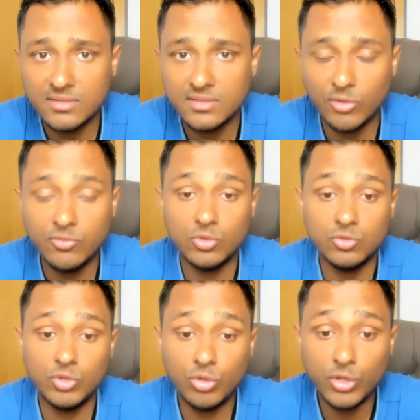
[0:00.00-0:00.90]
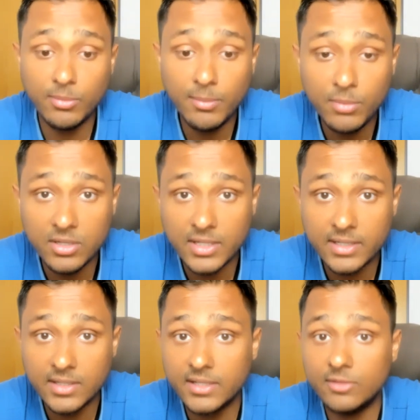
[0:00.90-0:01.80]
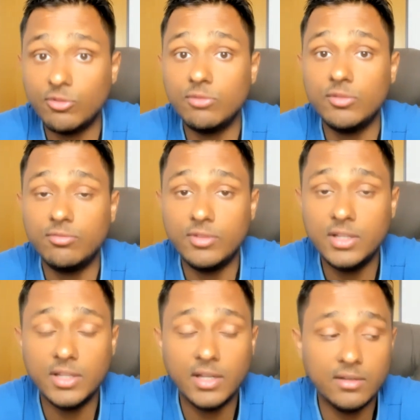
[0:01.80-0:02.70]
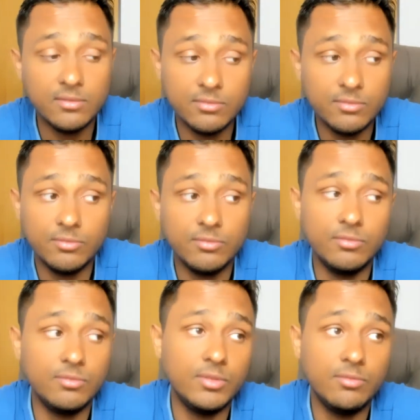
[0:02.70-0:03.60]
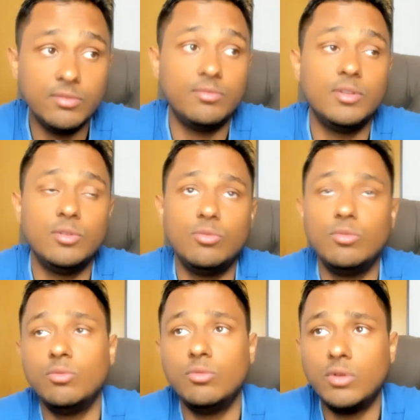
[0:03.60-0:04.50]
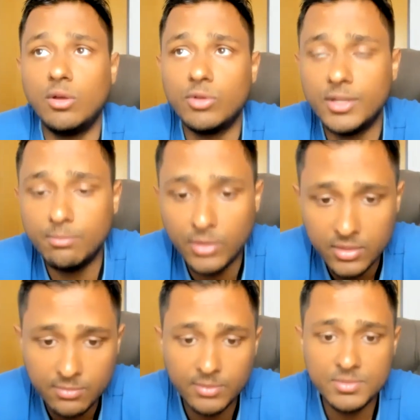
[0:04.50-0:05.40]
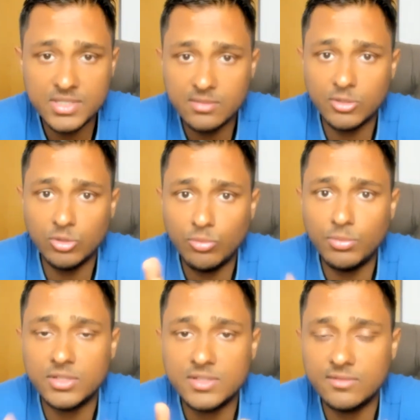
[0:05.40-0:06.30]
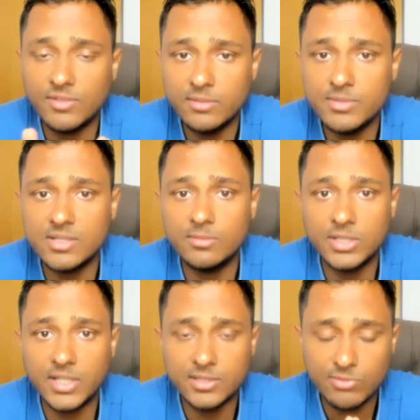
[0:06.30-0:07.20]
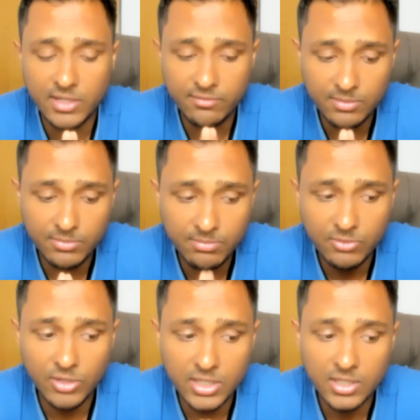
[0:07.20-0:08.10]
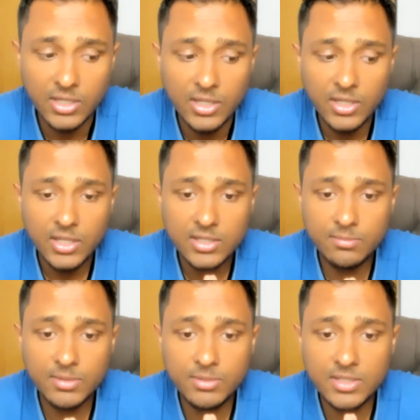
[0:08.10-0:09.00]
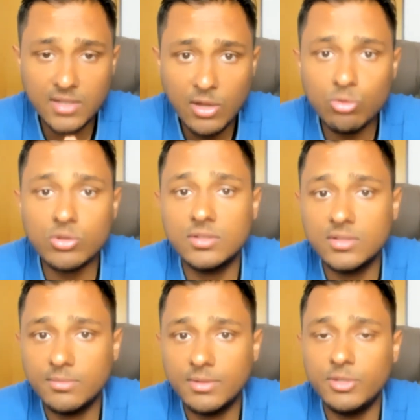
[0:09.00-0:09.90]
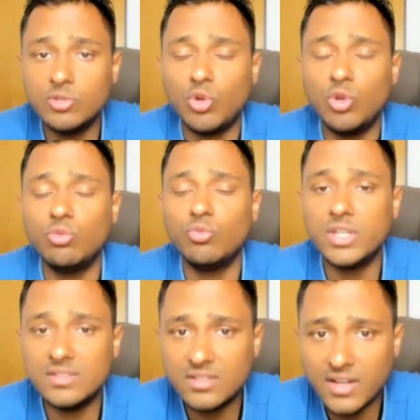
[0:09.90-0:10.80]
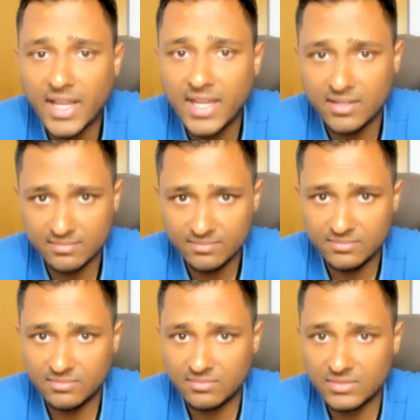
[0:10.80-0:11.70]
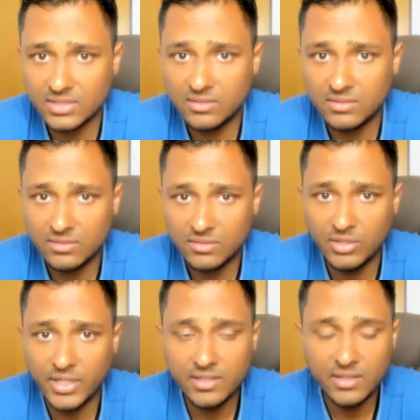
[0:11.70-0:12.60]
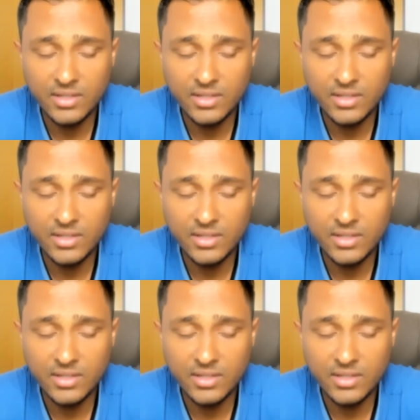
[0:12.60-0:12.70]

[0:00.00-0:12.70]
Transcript: Of course, we don't remember that. That is why we feel that we, we feel, oh, how can birth be miserable? No, birth is very miserable. That is why every baby, when the baby is out, the baby is always crying. Right?